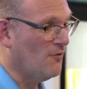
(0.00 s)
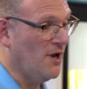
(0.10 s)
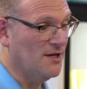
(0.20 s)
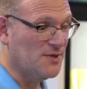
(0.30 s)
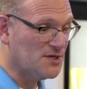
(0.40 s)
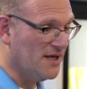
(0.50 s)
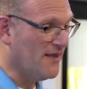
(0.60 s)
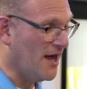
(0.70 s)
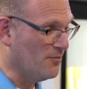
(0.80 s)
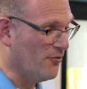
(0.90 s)
Right, especially in
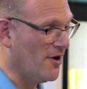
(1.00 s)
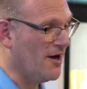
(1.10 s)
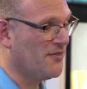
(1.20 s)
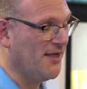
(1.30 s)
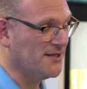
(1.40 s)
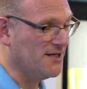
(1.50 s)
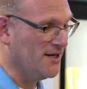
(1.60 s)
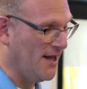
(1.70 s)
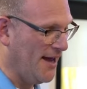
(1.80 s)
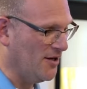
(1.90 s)
that broth, that's
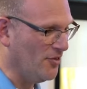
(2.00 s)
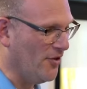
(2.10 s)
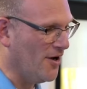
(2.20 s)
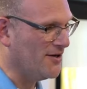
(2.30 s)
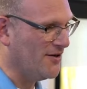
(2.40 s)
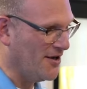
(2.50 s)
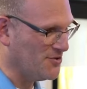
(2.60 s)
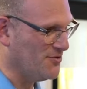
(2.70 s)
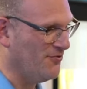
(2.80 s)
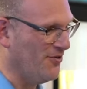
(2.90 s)
going to add a lot of
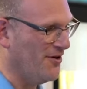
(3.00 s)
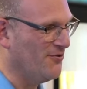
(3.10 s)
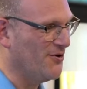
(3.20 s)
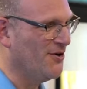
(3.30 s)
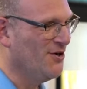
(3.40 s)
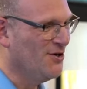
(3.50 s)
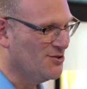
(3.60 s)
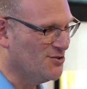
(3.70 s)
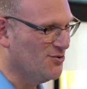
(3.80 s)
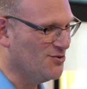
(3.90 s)
extra flavor
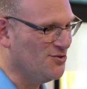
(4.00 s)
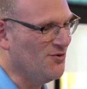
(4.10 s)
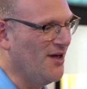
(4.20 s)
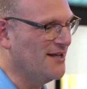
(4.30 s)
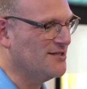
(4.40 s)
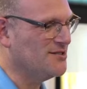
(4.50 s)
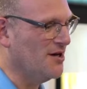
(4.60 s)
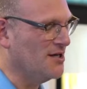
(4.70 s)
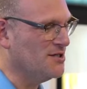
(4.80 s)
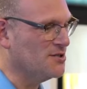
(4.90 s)
to that
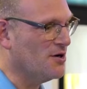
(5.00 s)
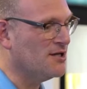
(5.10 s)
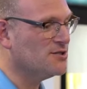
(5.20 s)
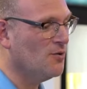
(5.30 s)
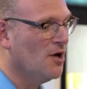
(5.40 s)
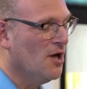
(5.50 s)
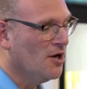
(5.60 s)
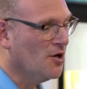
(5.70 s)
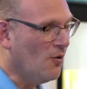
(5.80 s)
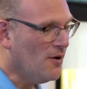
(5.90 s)
sausage. All right, so
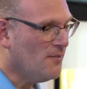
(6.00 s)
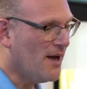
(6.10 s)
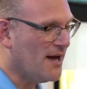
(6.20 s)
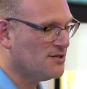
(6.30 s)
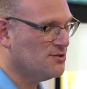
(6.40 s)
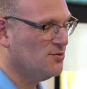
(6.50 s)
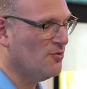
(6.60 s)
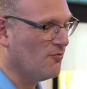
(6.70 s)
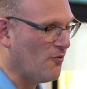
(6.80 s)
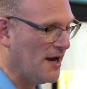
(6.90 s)
going back to
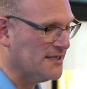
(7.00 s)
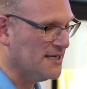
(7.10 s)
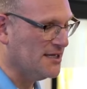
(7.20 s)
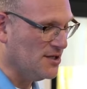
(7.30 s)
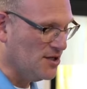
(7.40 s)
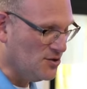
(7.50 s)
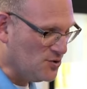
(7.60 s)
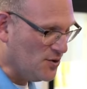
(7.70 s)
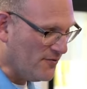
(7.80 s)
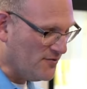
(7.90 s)
the rice cakes, again, you
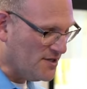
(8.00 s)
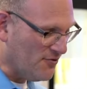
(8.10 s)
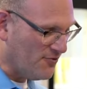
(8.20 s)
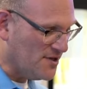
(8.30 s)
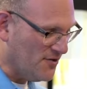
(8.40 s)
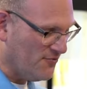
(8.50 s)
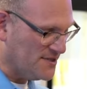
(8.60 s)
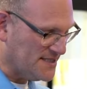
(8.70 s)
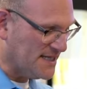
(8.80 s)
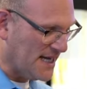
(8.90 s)
should have
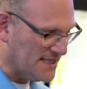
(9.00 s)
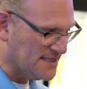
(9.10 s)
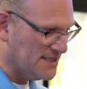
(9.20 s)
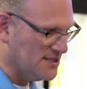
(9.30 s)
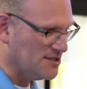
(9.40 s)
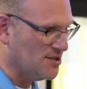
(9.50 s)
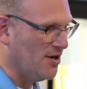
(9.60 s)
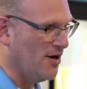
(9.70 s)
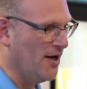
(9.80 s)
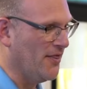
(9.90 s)
different sizes
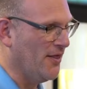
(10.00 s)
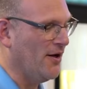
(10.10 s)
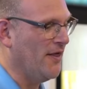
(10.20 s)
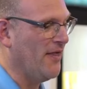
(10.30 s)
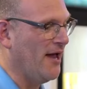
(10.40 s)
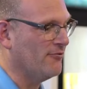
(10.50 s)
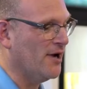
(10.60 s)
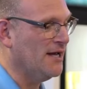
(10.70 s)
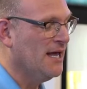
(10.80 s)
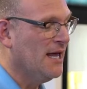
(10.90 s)
on that,
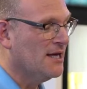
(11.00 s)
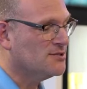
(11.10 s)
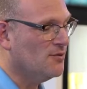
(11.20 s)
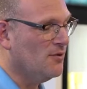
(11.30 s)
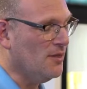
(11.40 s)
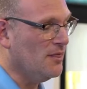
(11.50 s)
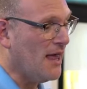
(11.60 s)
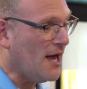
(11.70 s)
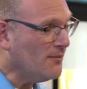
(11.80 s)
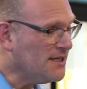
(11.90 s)
right? So
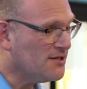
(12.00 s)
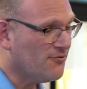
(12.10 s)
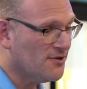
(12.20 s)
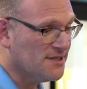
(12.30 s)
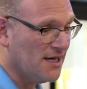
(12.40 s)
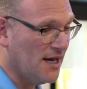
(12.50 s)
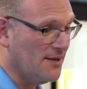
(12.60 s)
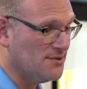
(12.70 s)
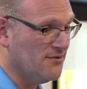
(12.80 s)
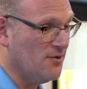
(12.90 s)
how many different
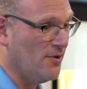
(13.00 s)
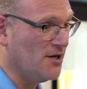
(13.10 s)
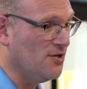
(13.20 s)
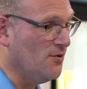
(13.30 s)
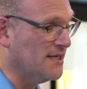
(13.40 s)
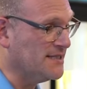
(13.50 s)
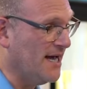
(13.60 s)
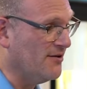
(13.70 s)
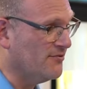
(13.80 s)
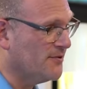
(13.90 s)
types of tteokbokki do you guys have?